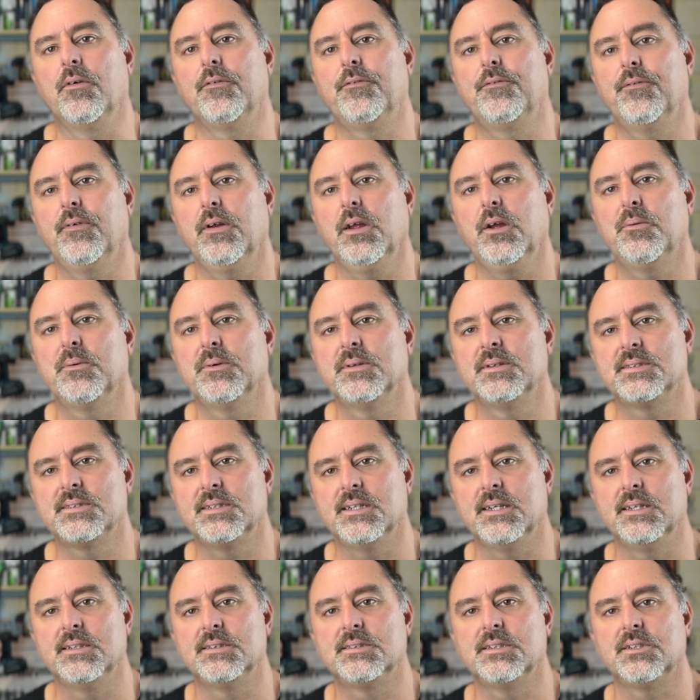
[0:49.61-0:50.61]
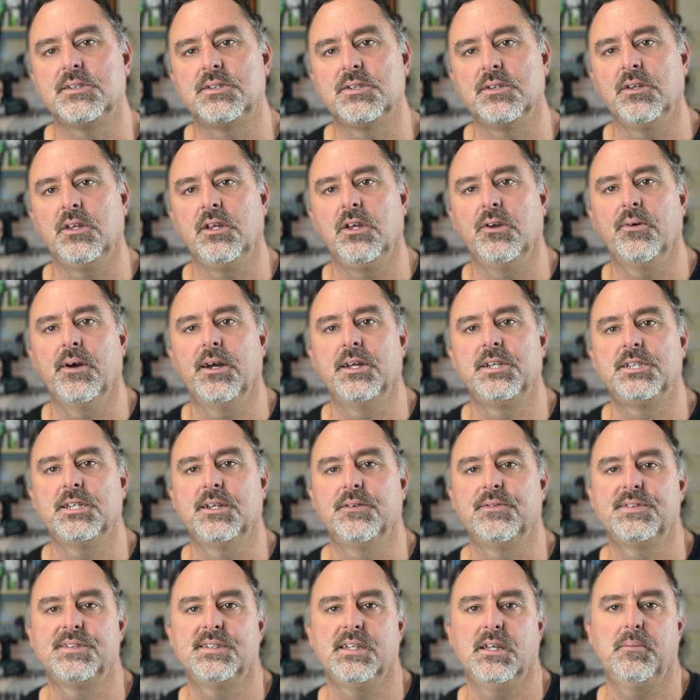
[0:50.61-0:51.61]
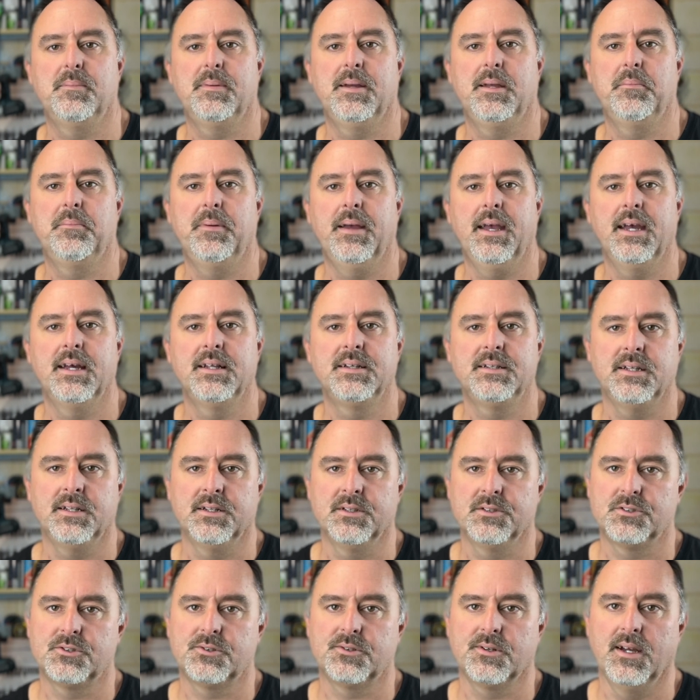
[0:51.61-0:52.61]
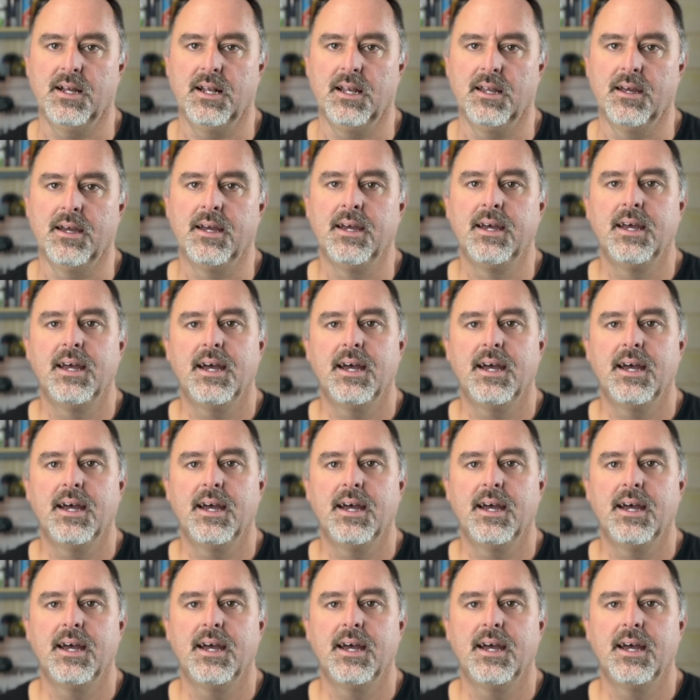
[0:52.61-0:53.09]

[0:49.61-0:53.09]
frequencies to the UHF CB band in Australia.